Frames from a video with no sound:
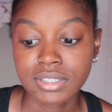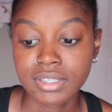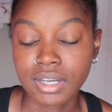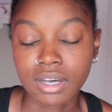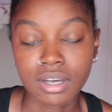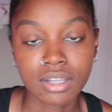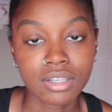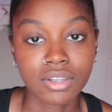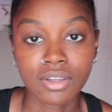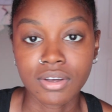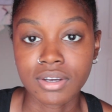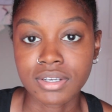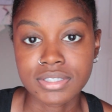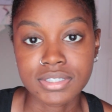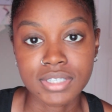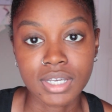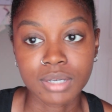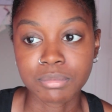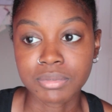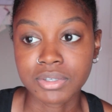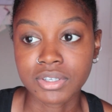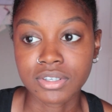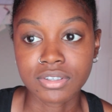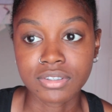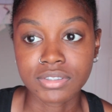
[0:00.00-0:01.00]
a long
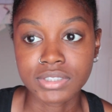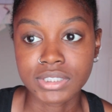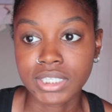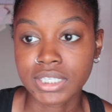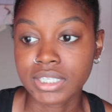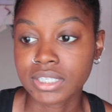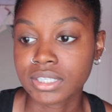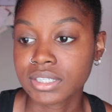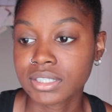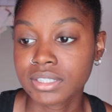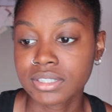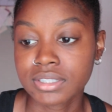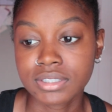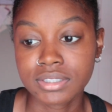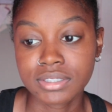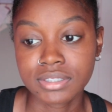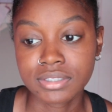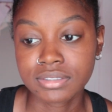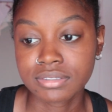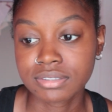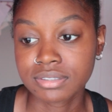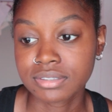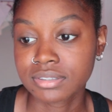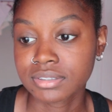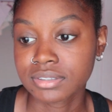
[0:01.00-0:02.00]
time ago. Like,
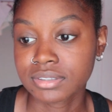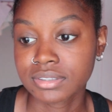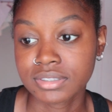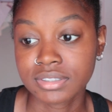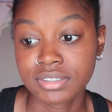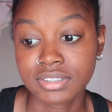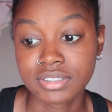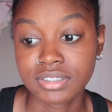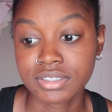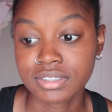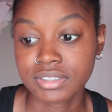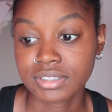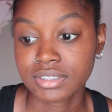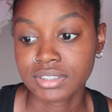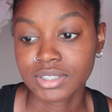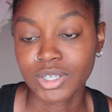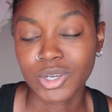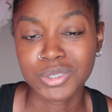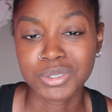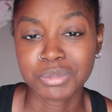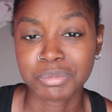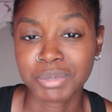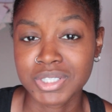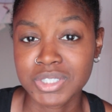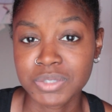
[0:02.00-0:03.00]
how
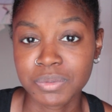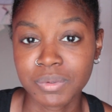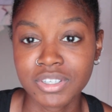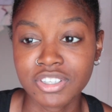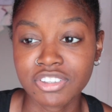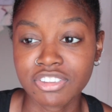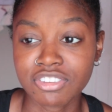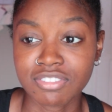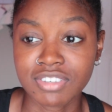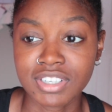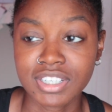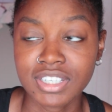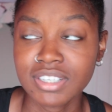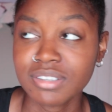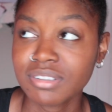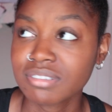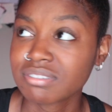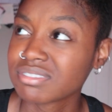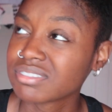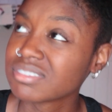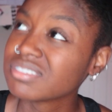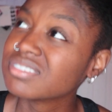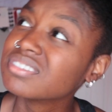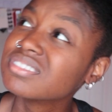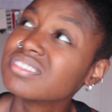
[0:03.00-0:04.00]
old am I, twenty-three?
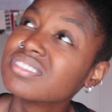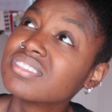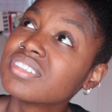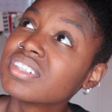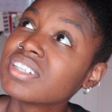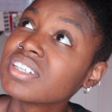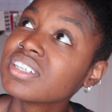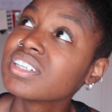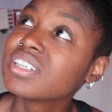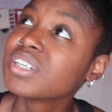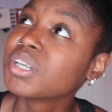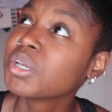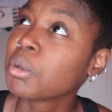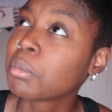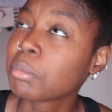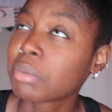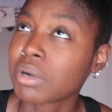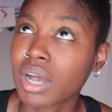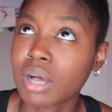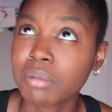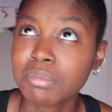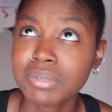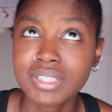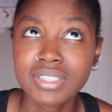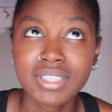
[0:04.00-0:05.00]

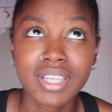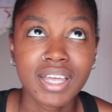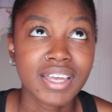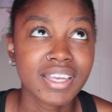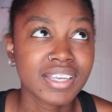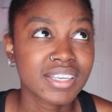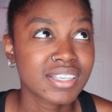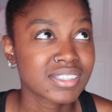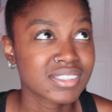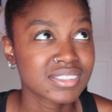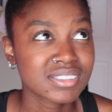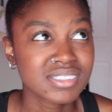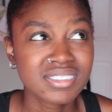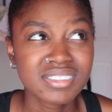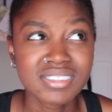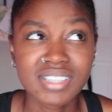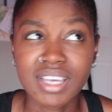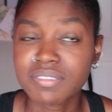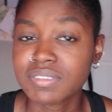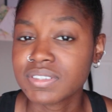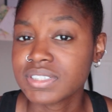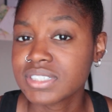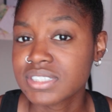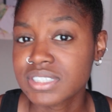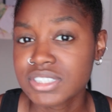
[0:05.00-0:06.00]
Probably like
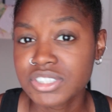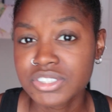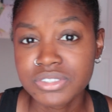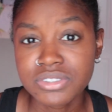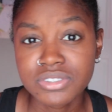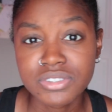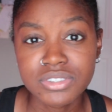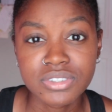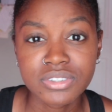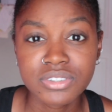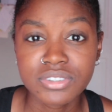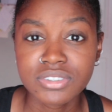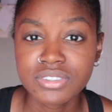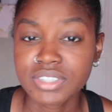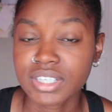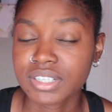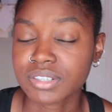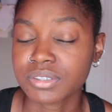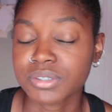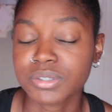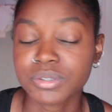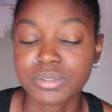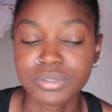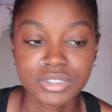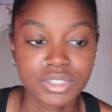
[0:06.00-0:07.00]
seventeen years old, I
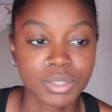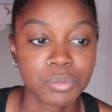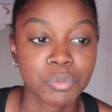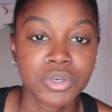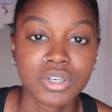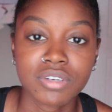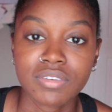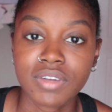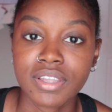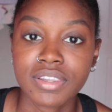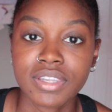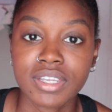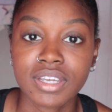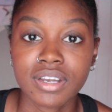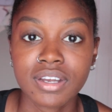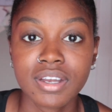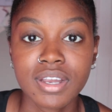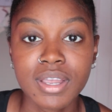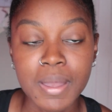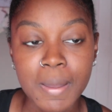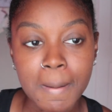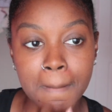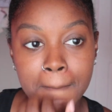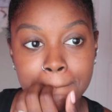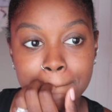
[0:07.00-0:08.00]
don't know, somewhere around there.
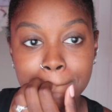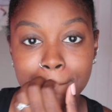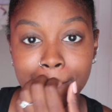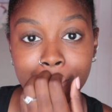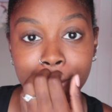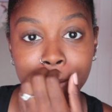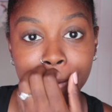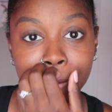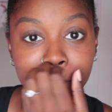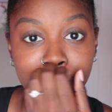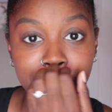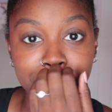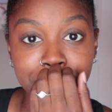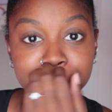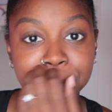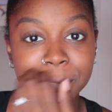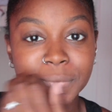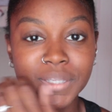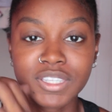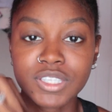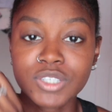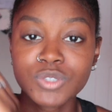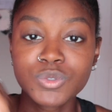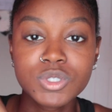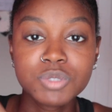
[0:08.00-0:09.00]
But
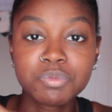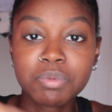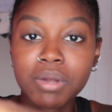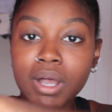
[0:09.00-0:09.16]
this was